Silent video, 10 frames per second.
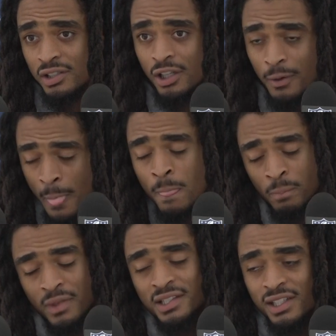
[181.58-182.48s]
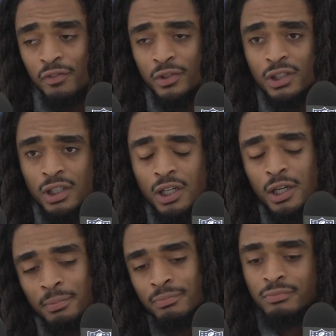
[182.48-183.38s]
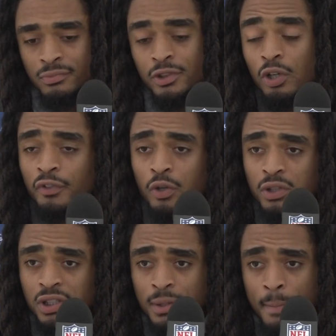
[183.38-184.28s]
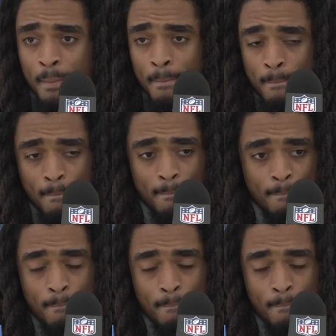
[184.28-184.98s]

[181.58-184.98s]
so that's definitely a focus. I